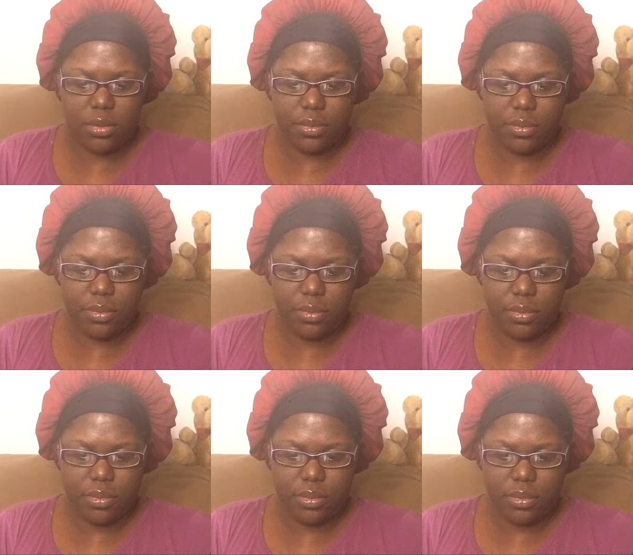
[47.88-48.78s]

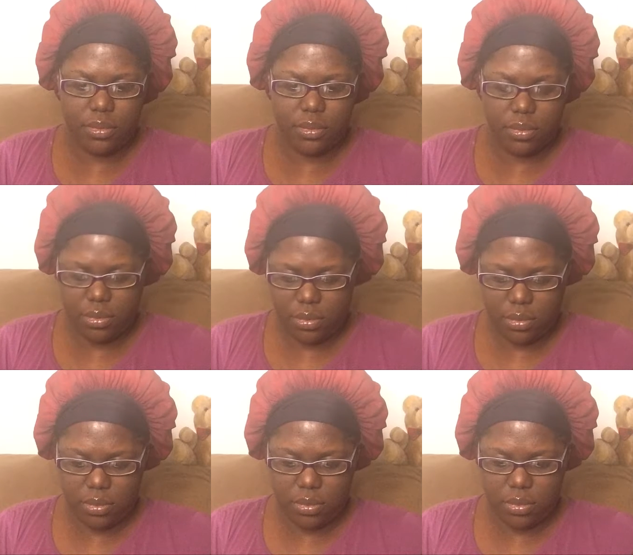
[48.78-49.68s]

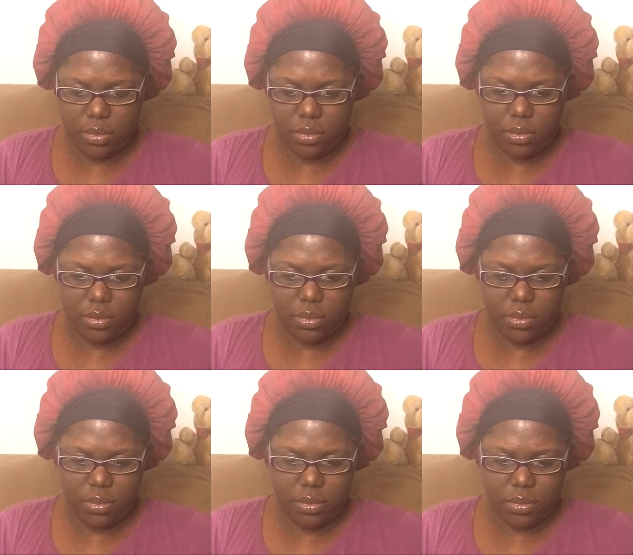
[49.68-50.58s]

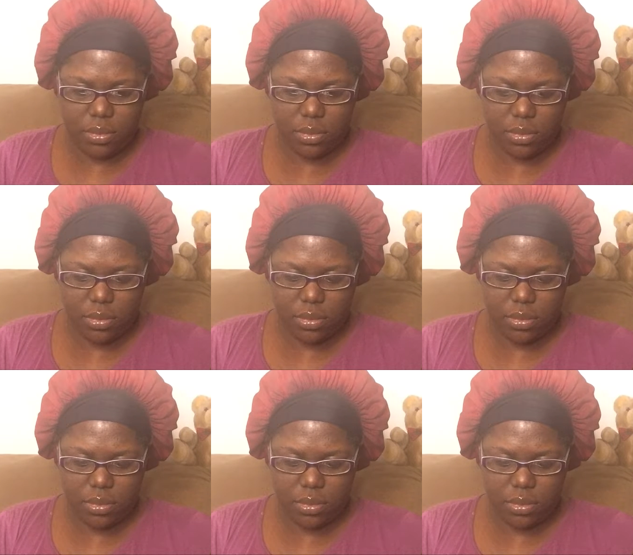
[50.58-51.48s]

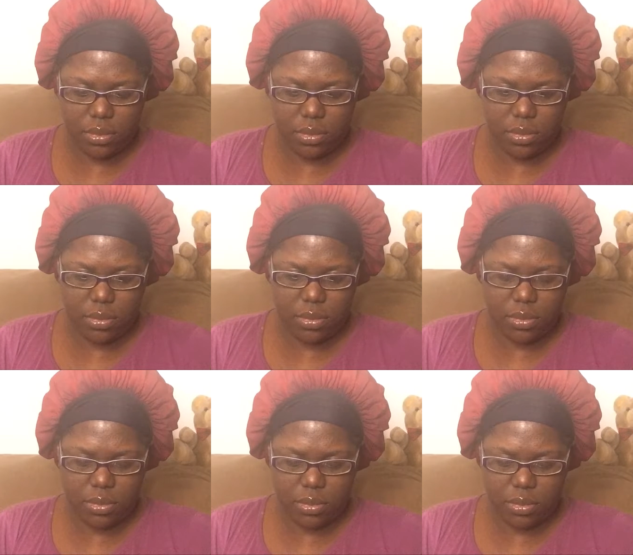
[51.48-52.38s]

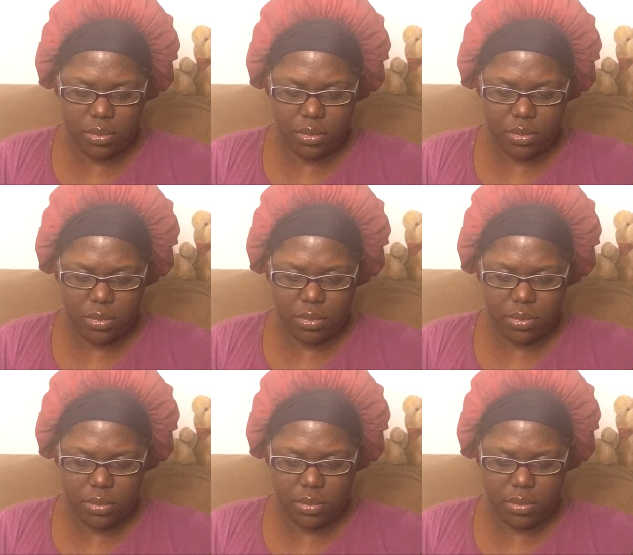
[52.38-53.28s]

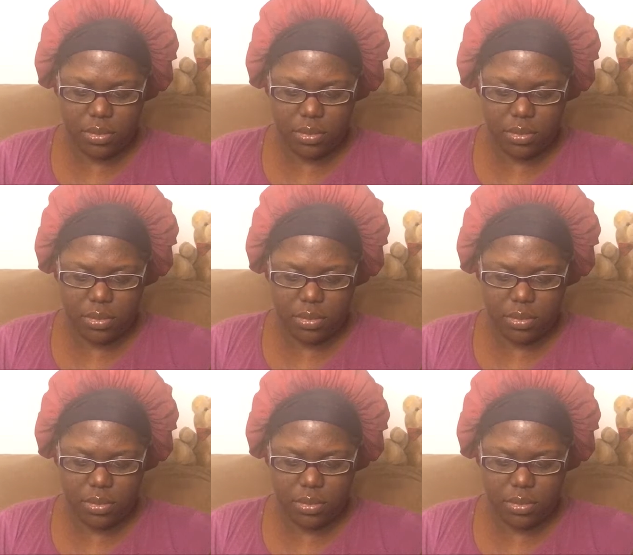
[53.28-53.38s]
(silence)